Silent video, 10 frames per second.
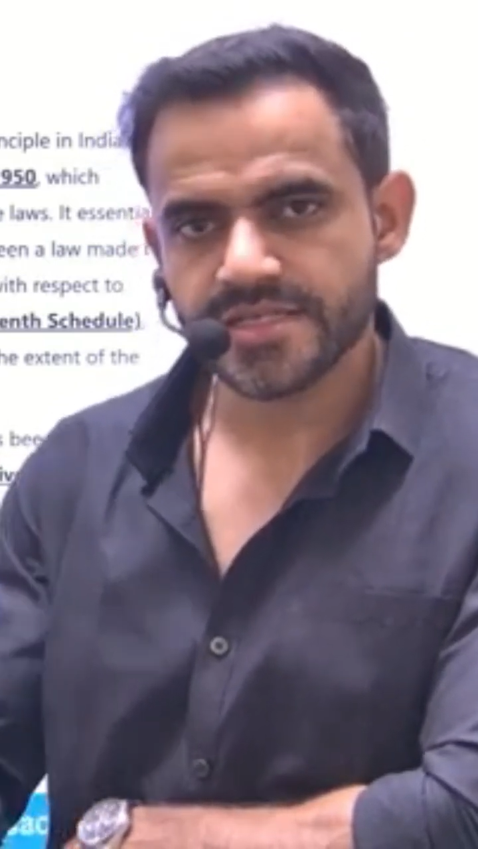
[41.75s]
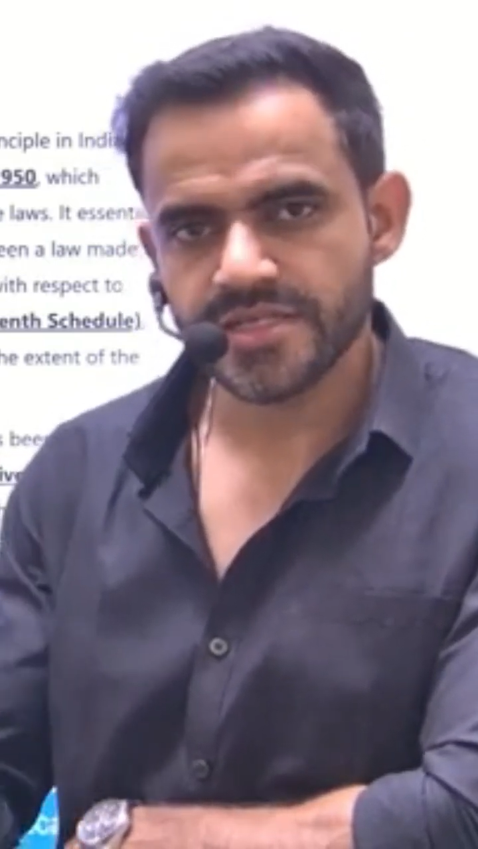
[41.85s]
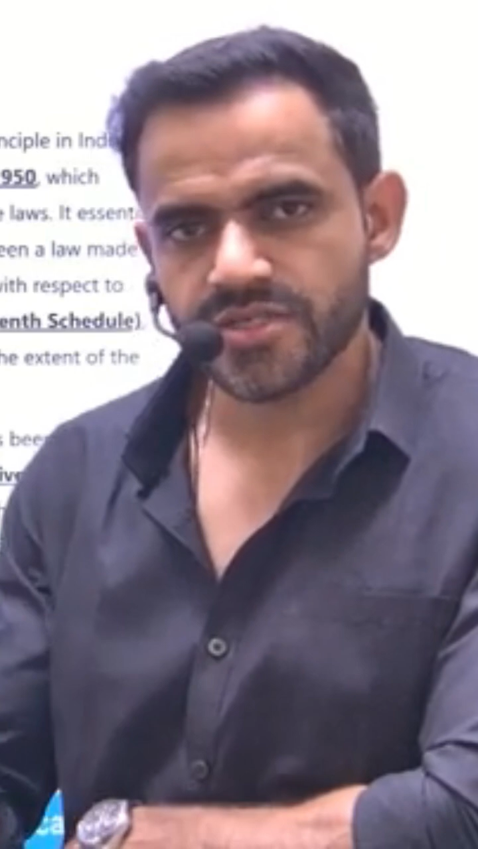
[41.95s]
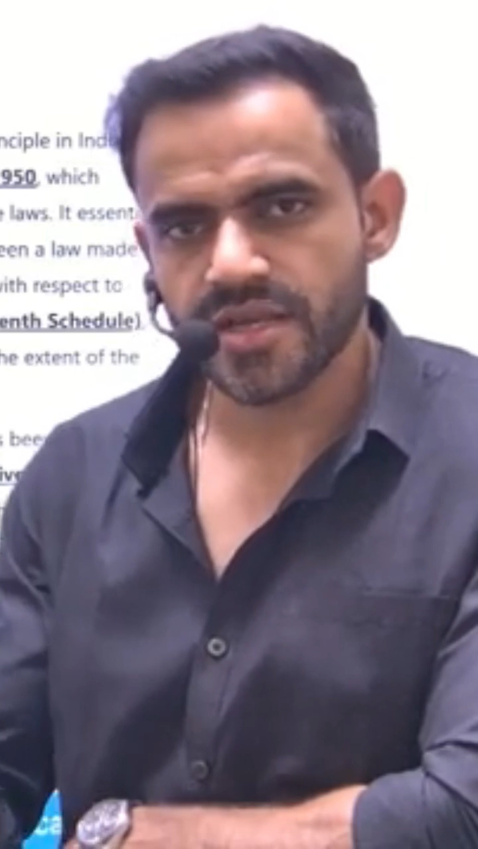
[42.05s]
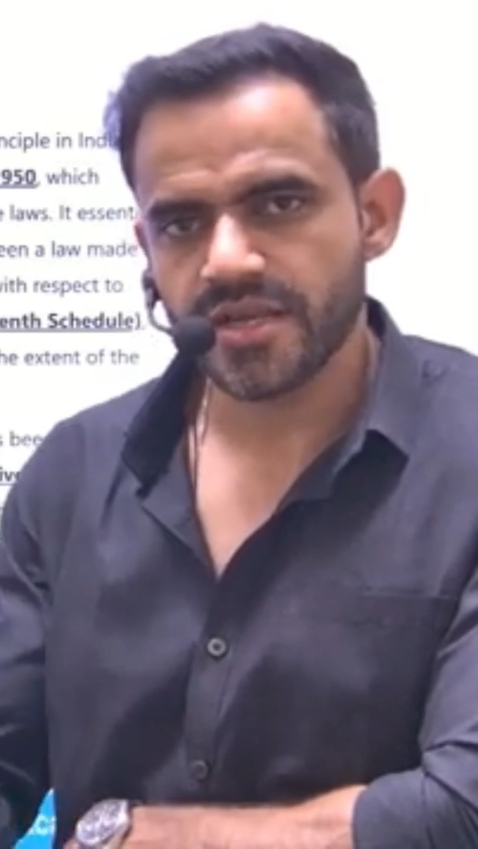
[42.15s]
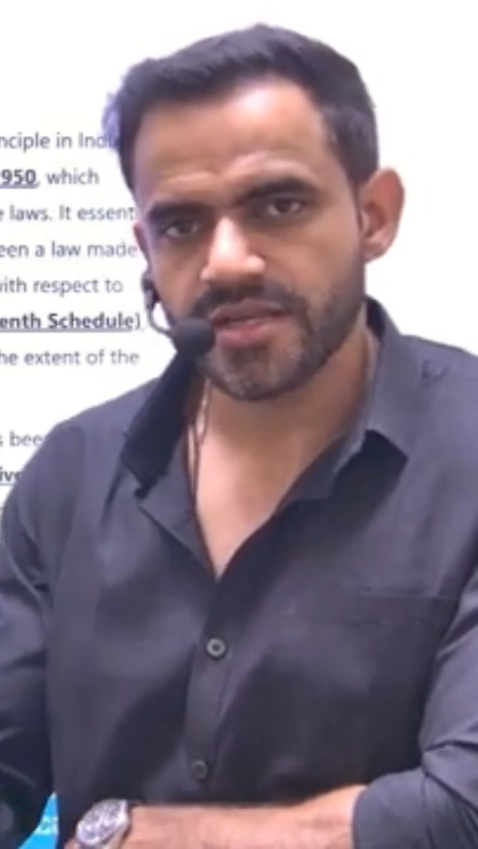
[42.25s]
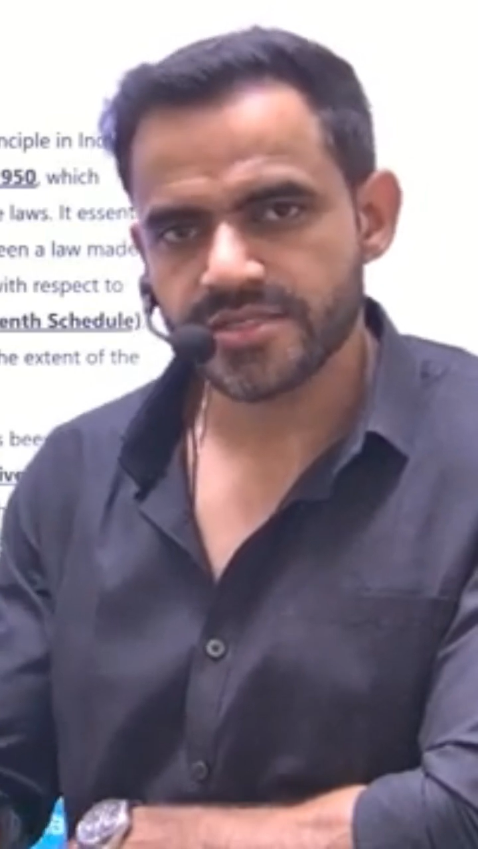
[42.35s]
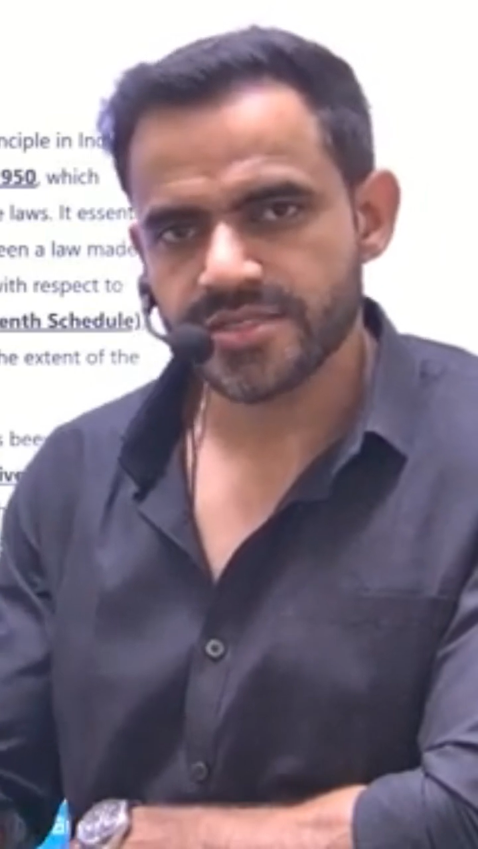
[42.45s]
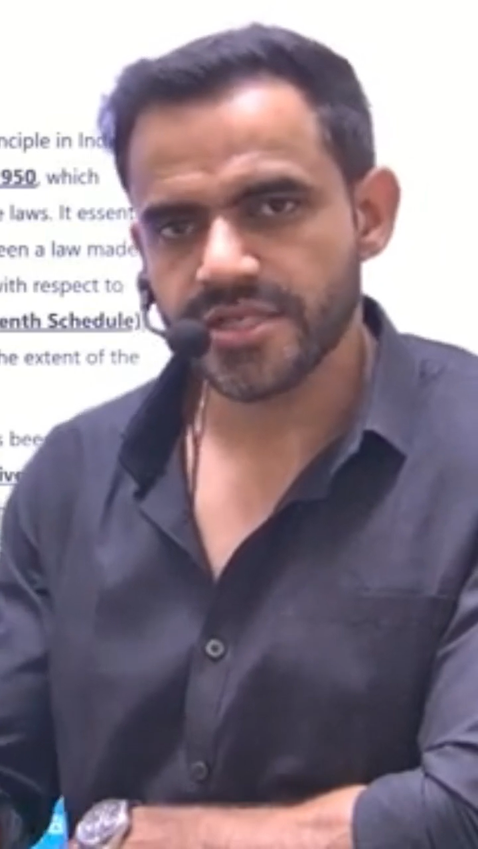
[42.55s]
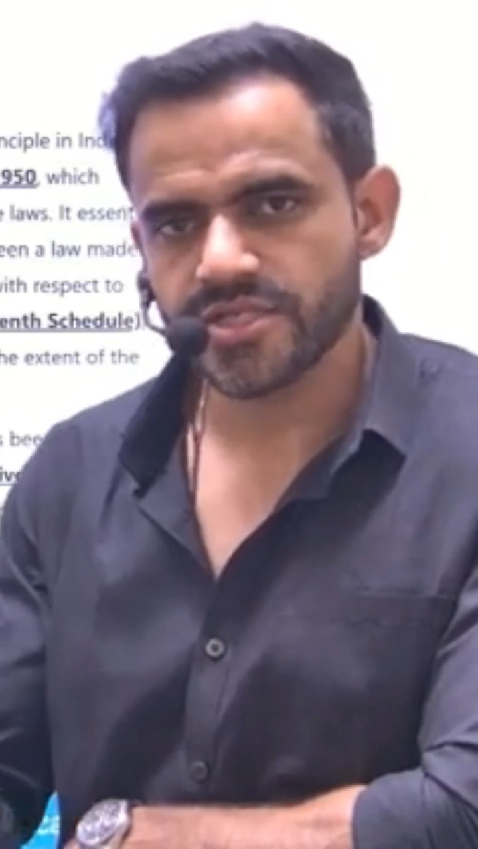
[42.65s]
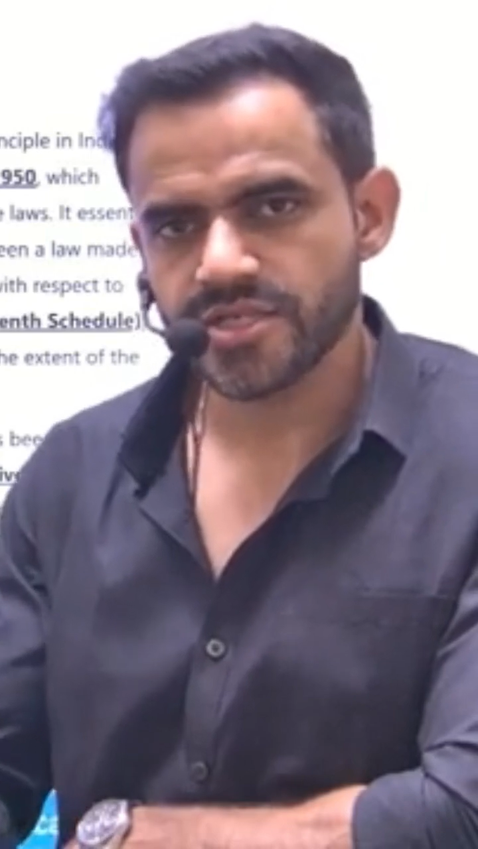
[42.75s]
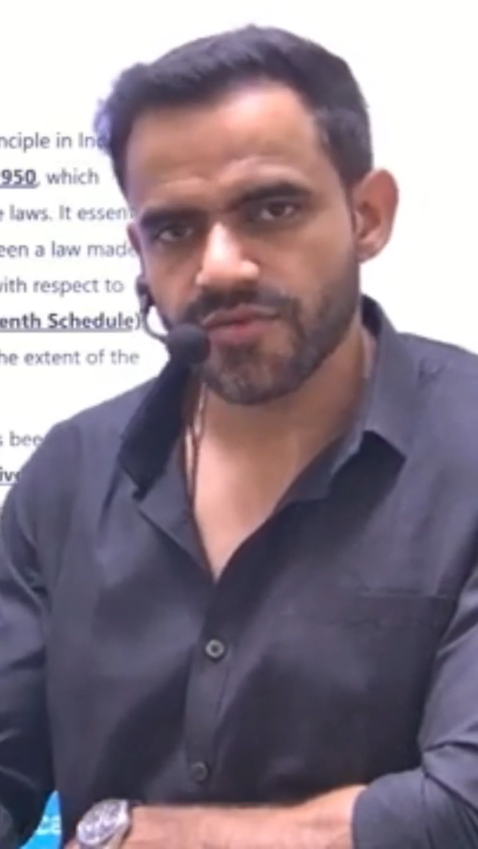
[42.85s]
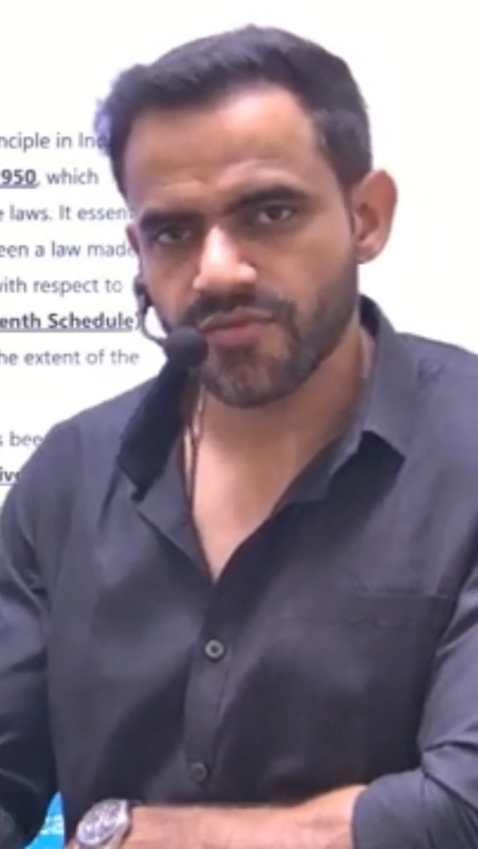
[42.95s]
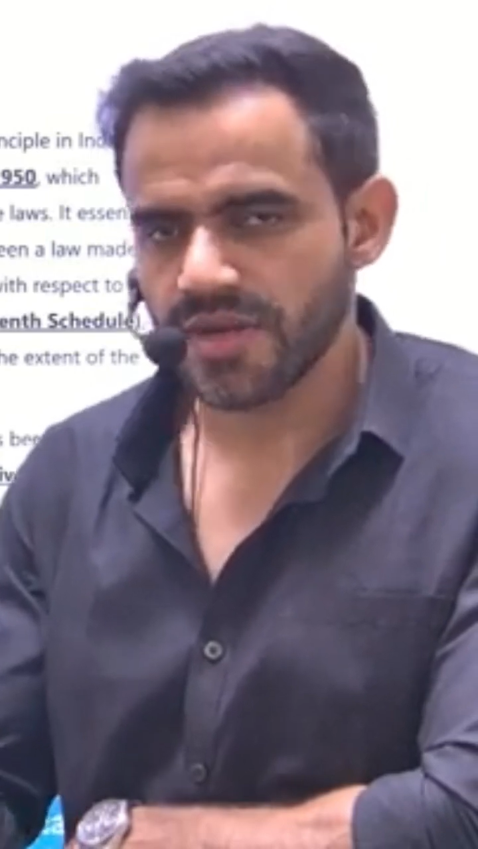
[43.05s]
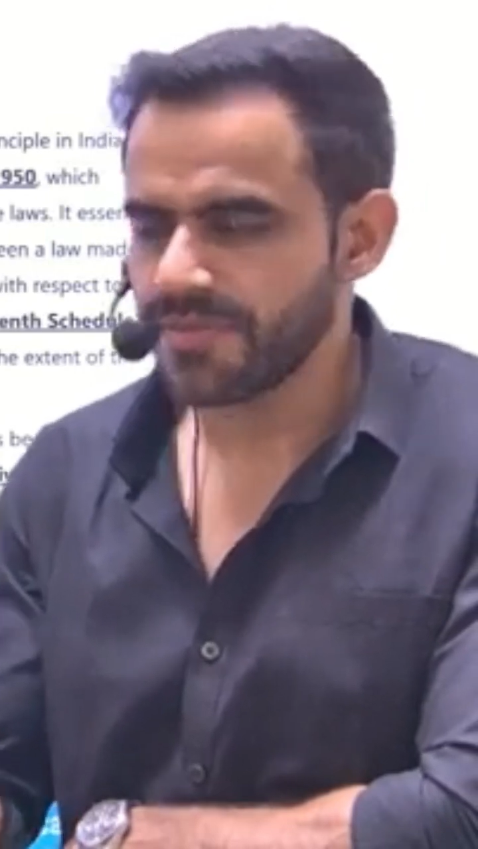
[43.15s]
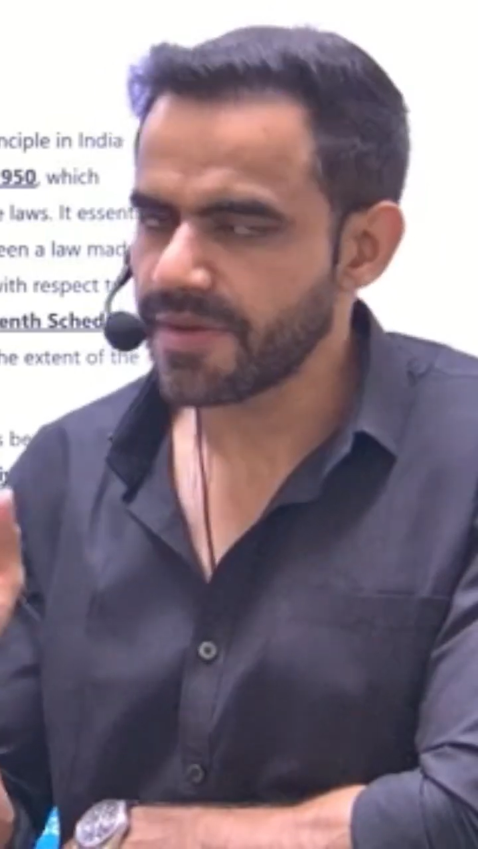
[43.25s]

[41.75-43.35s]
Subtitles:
central legislation will